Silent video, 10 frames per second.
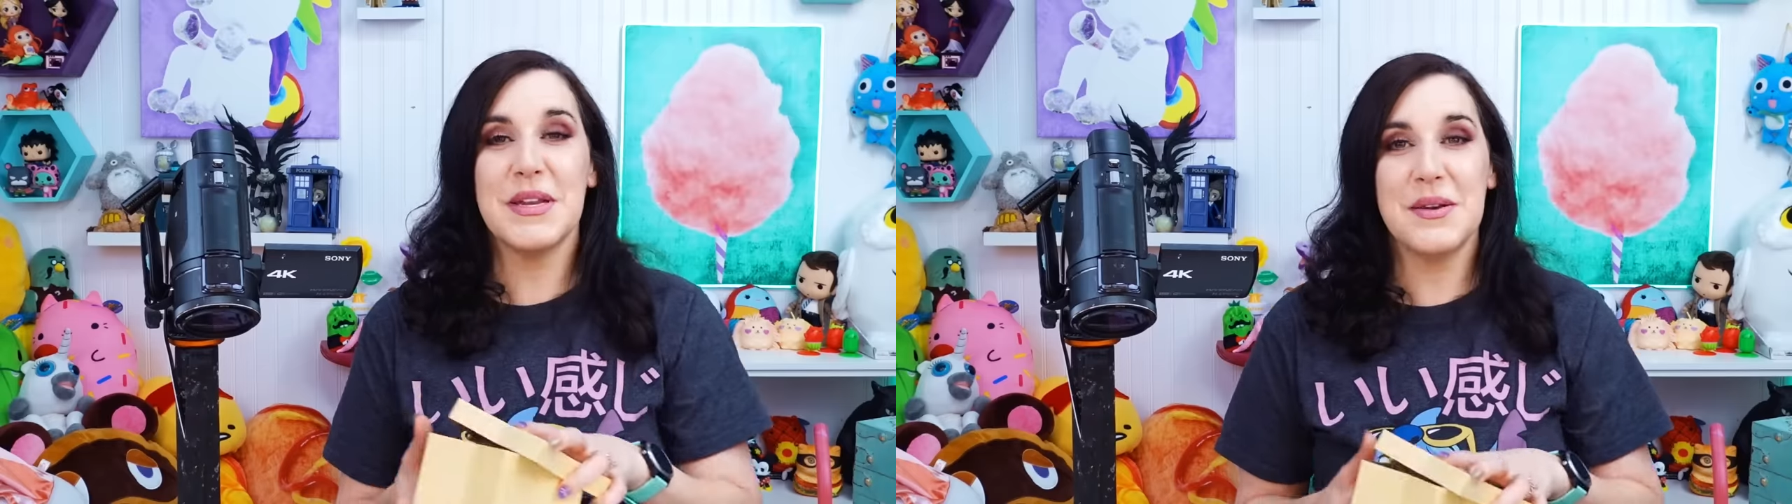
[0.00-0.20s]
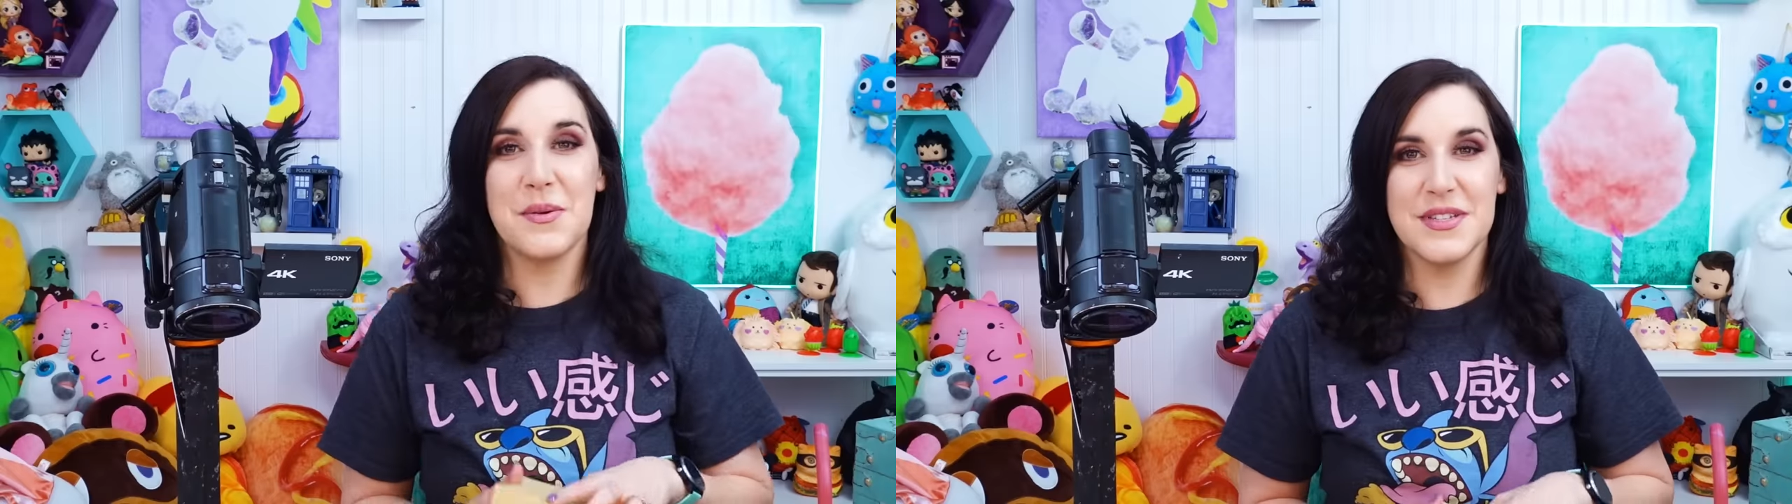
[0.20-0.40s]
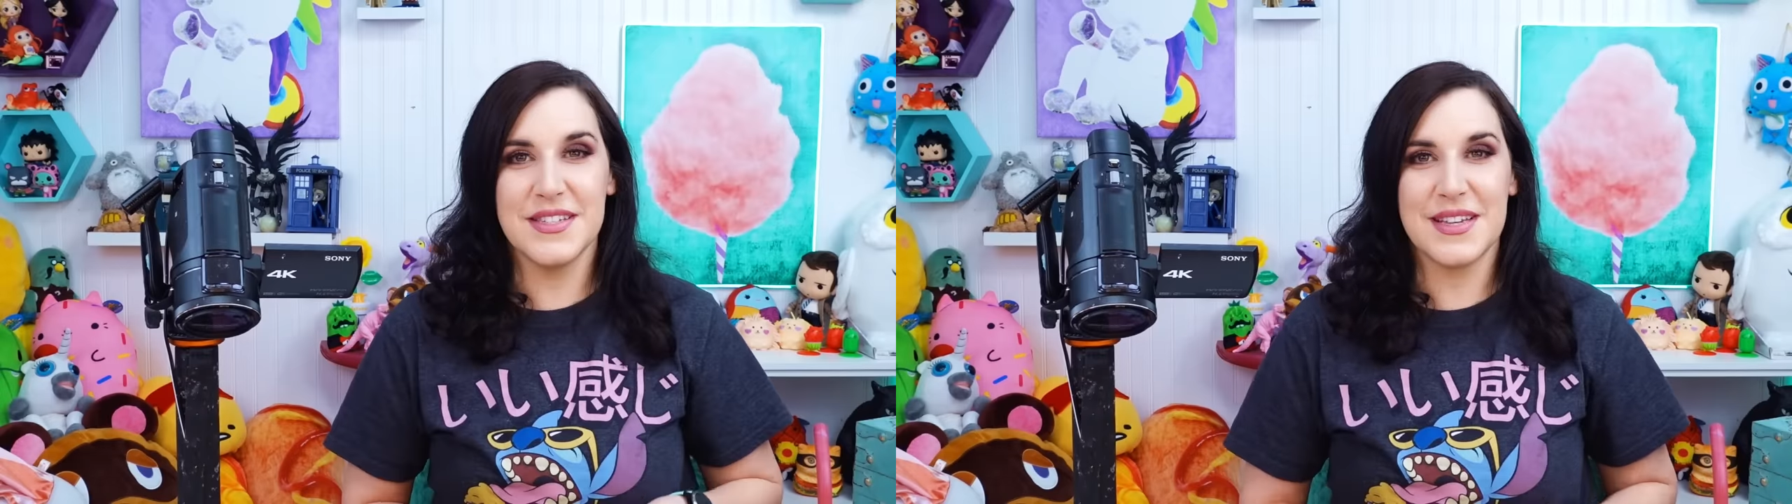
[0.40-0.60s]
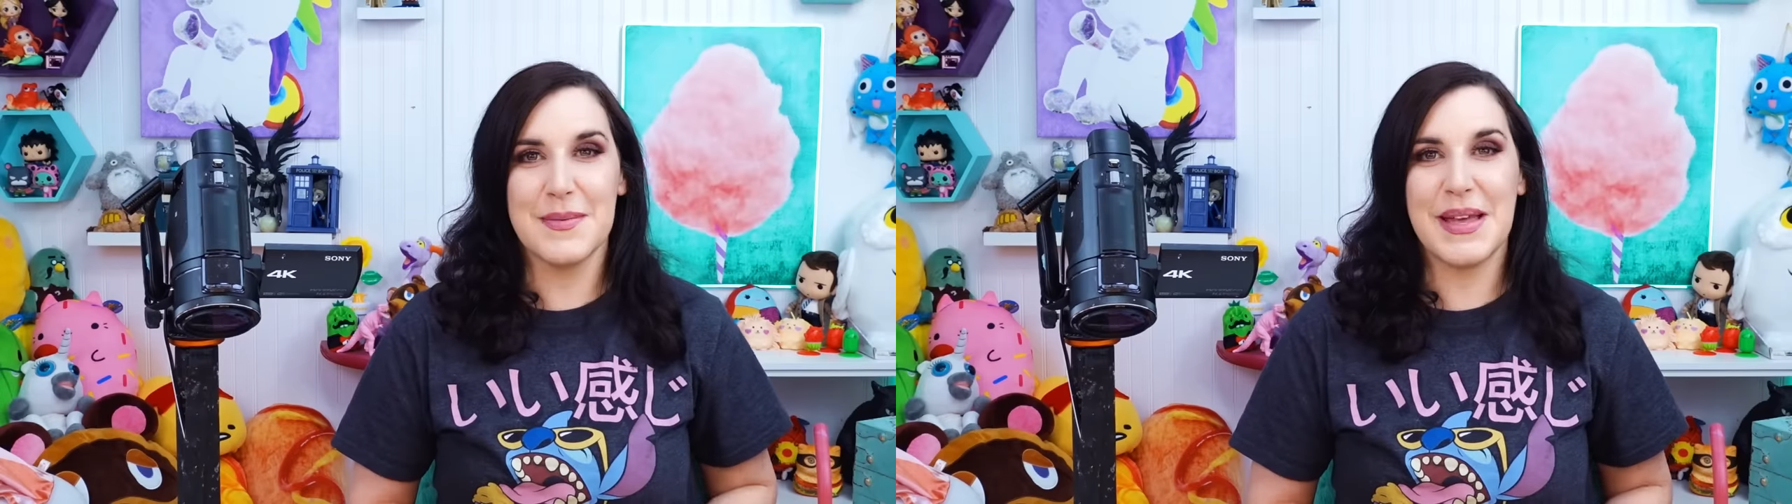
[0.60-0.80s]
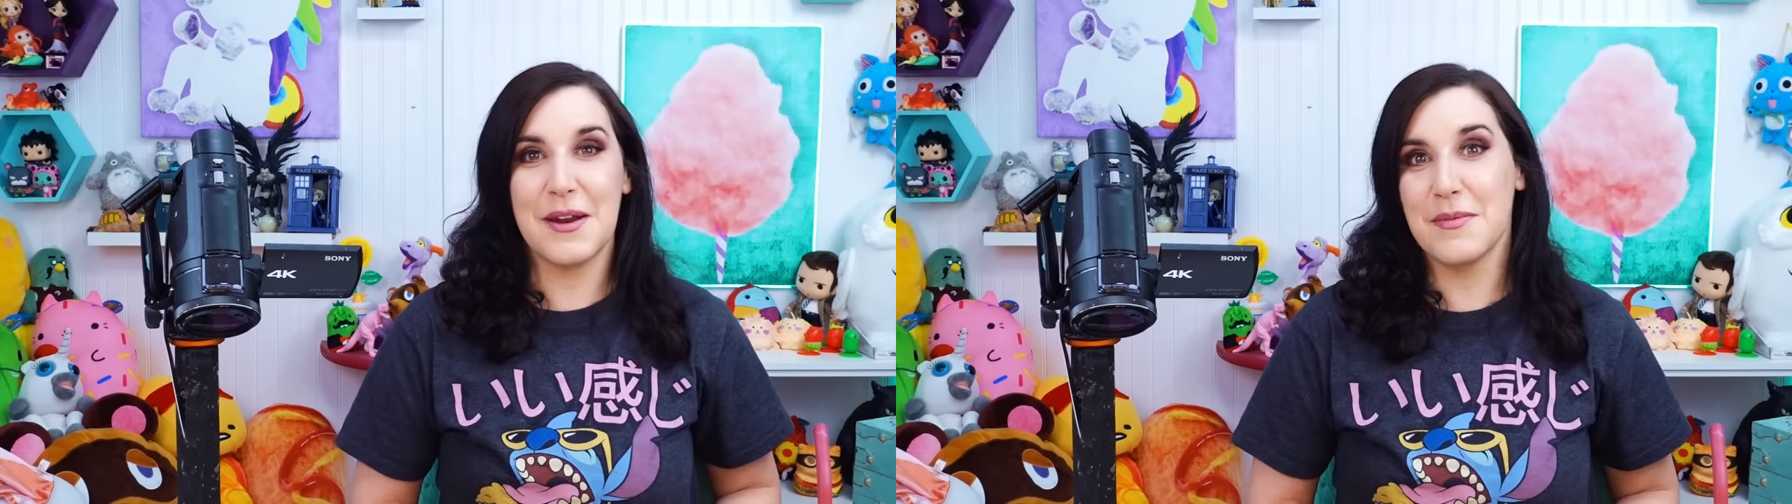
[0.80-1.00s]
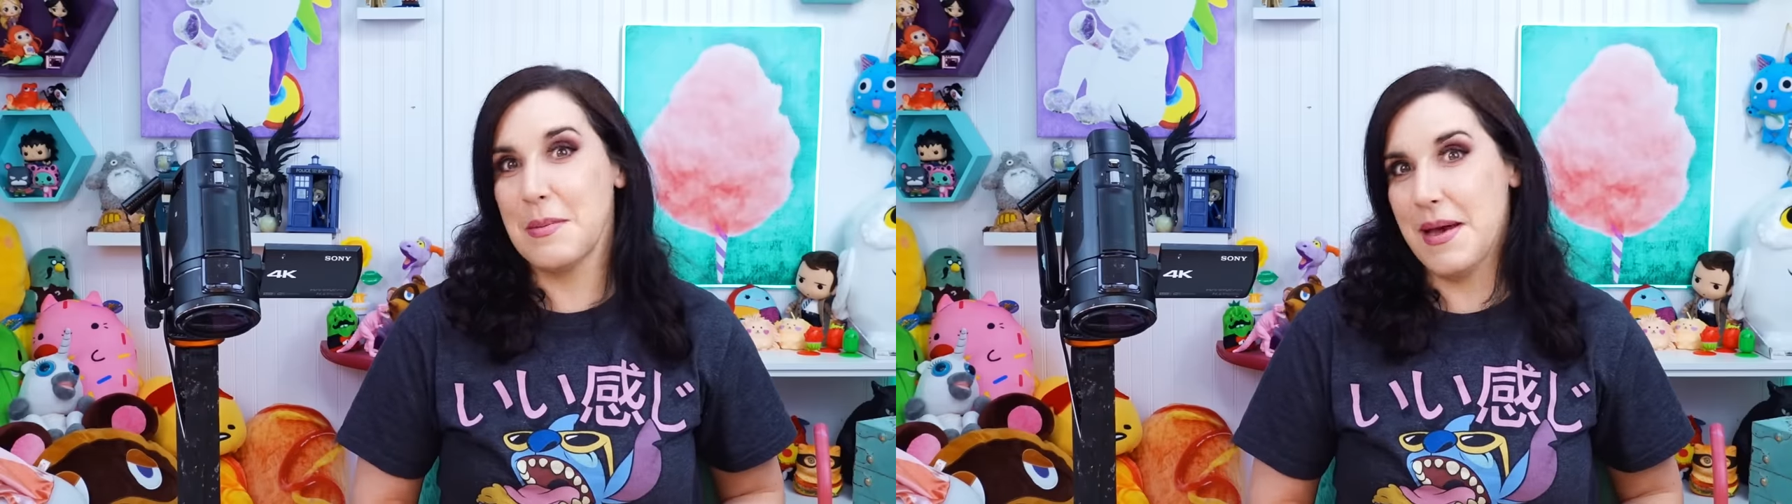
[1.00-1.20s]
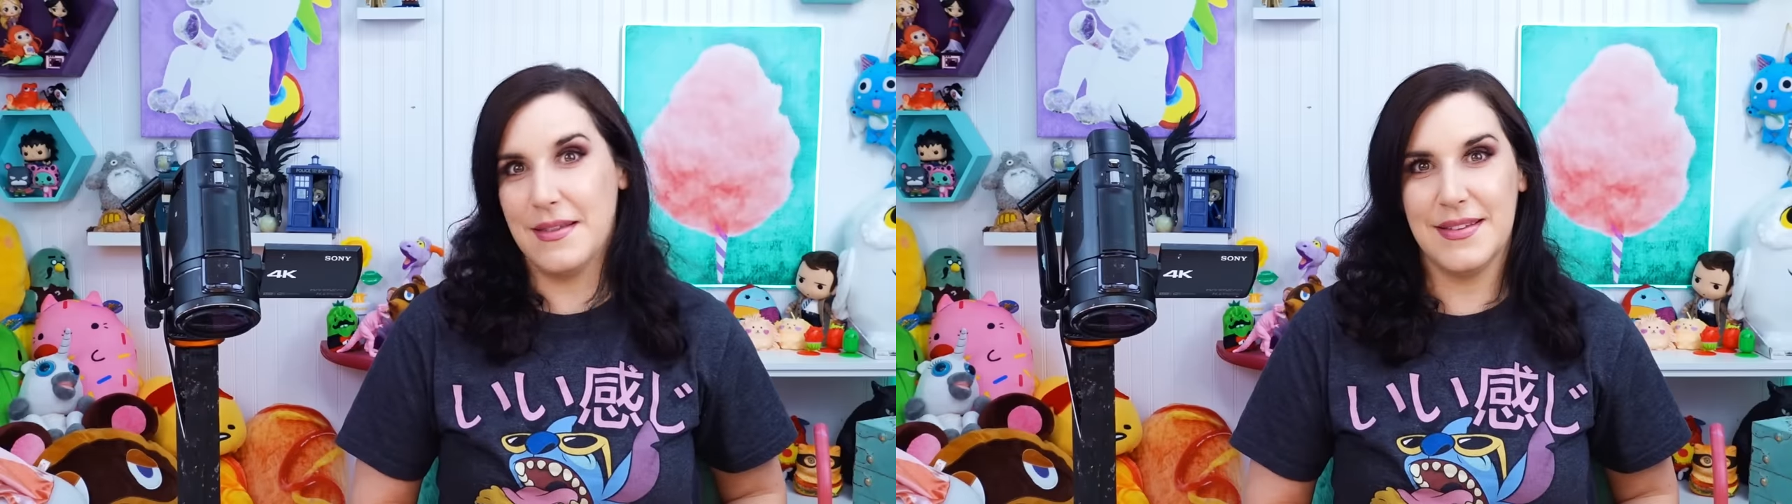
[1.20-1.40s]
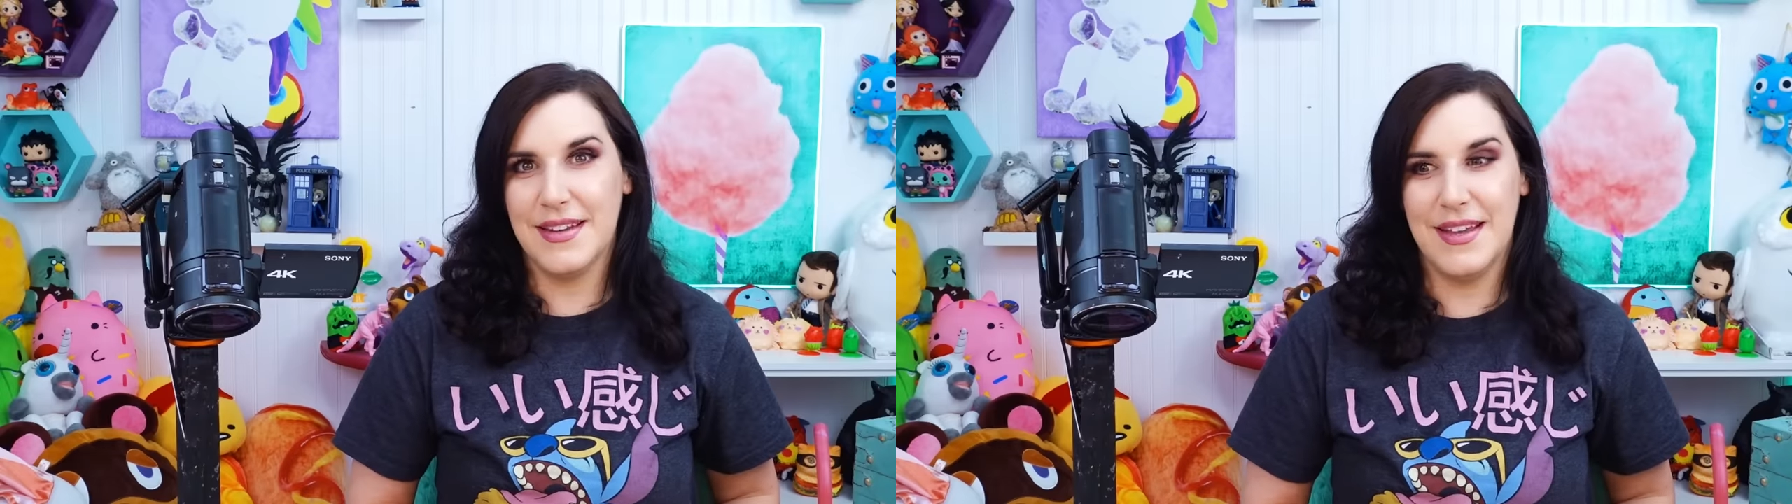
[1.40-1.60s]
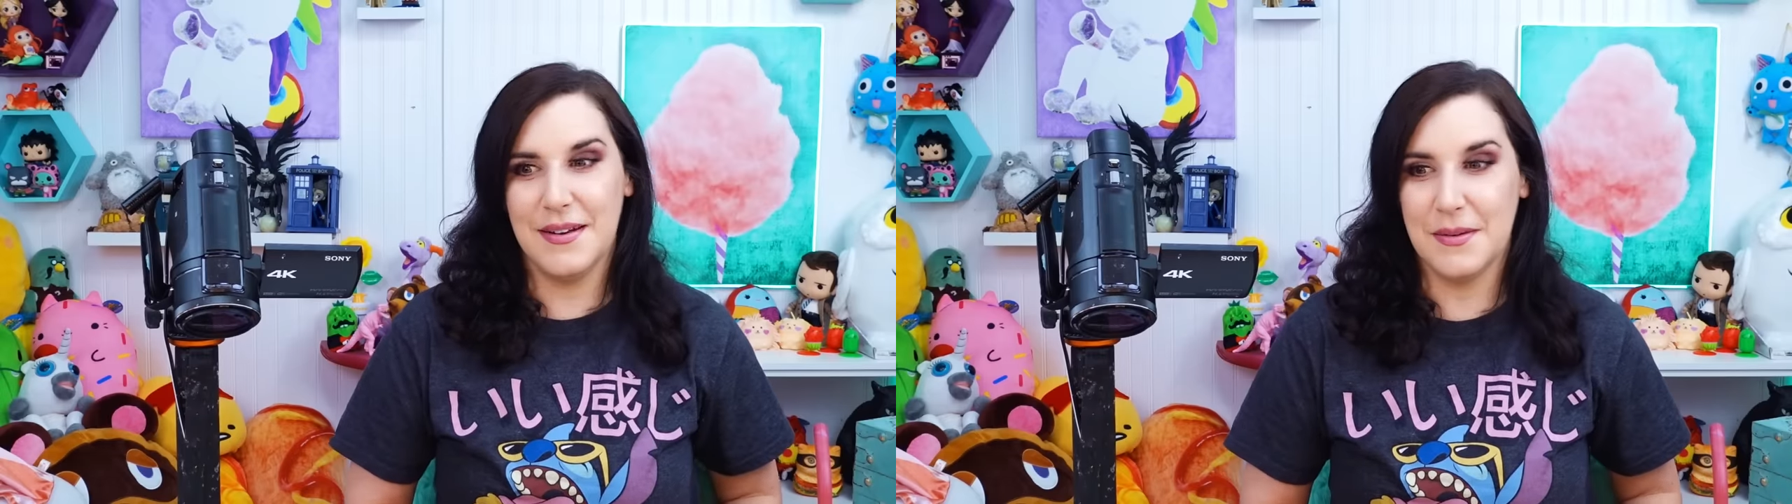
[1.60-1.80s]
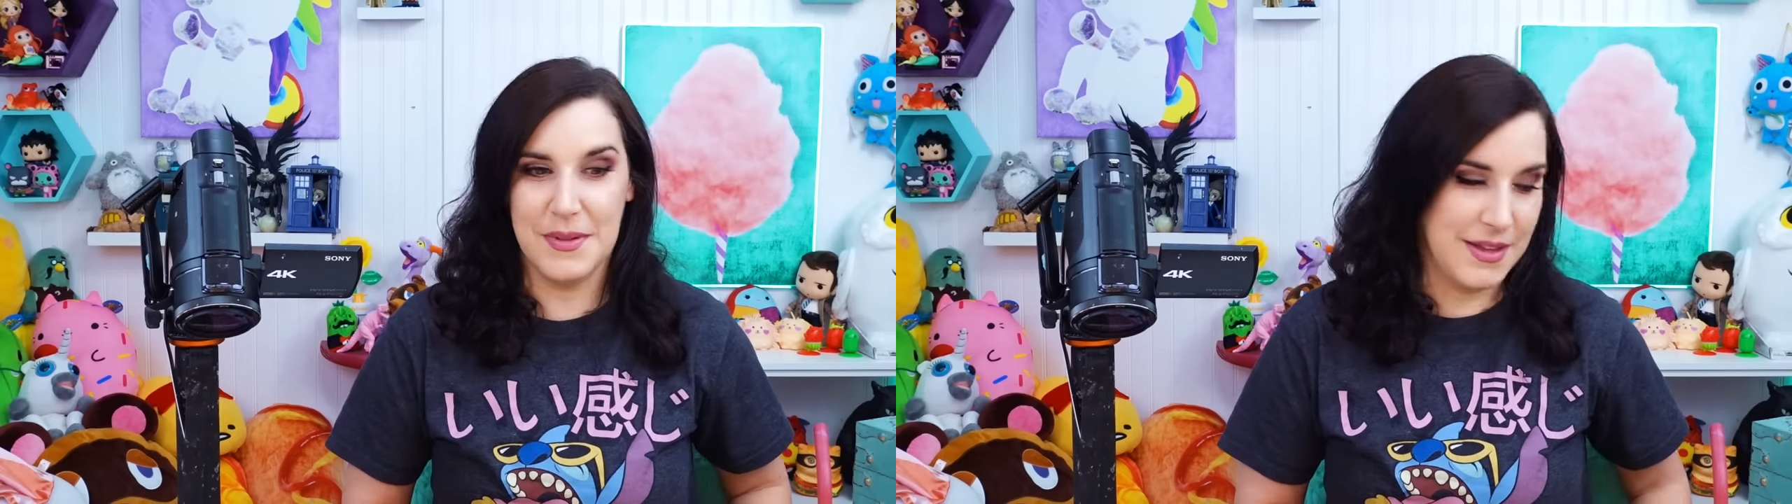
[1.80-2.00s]
many noises coming out of my mouth today. I
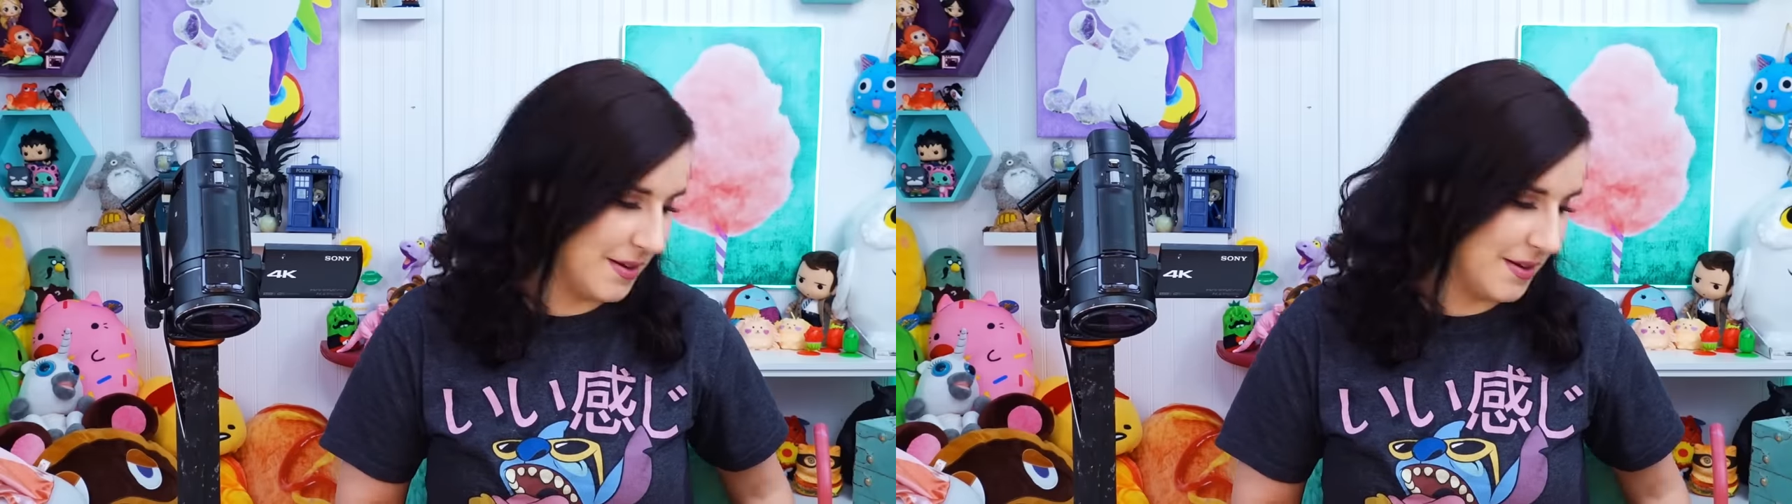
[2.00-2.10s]
don't know what they